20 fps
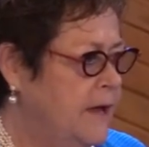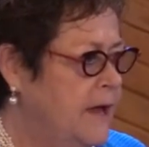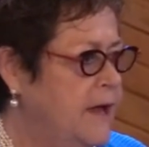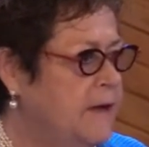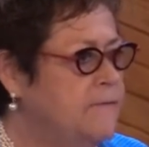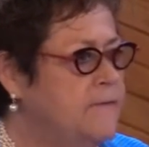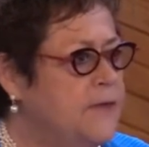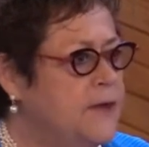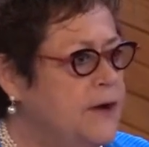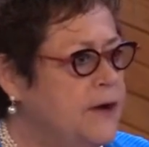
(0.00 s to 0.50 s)

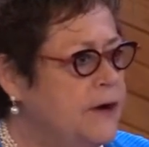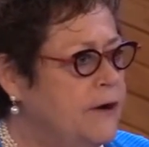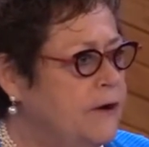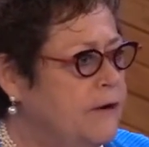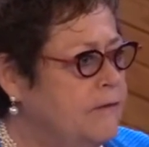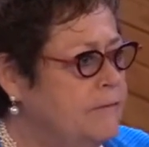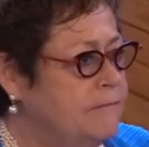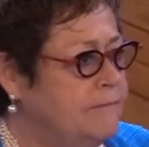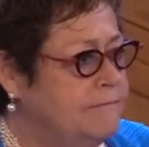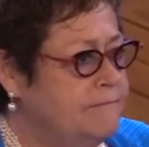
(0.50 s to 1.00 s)
of
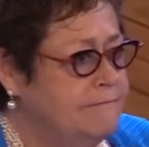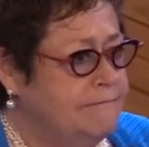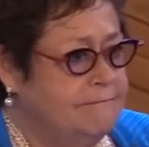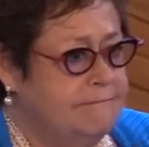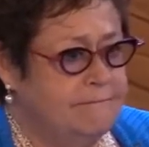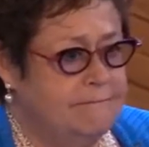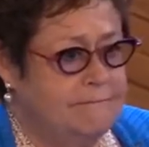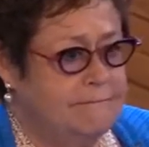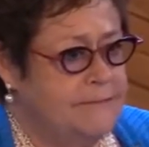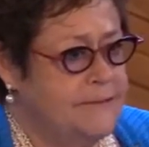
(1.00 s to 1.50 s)
their
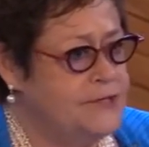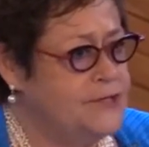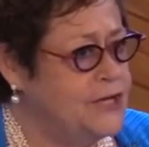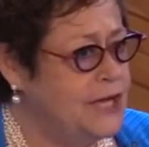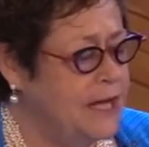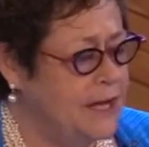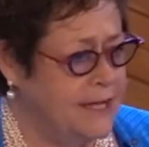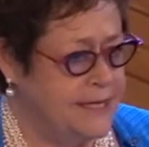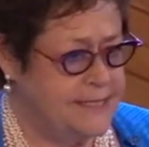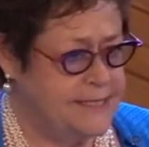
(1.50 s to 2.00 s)

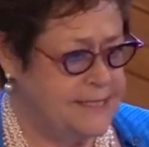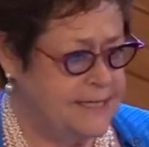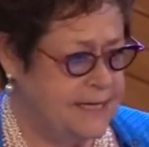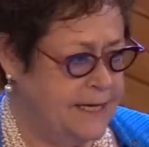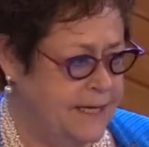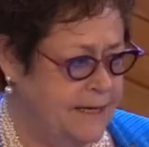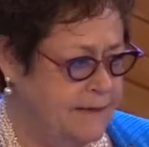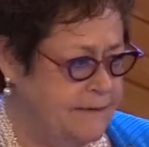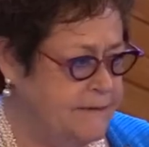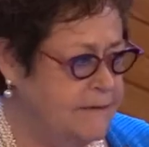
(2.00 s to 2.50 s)

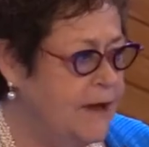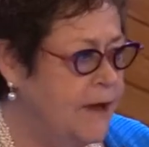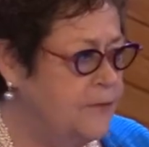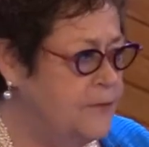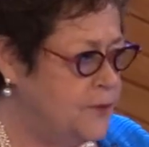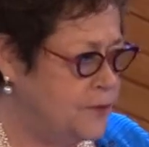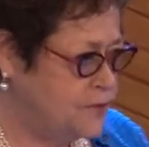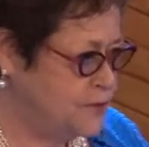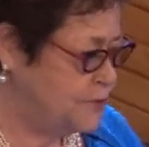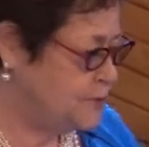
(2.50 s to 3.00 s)
jealousy,
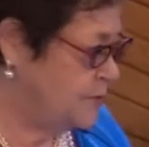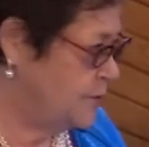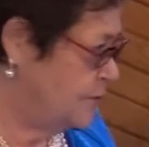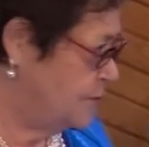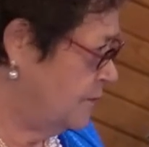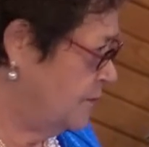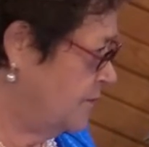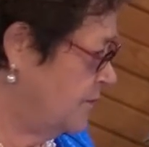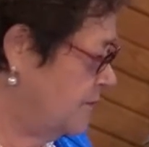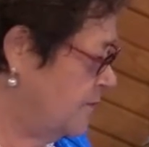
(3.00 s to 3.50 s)
not their truth.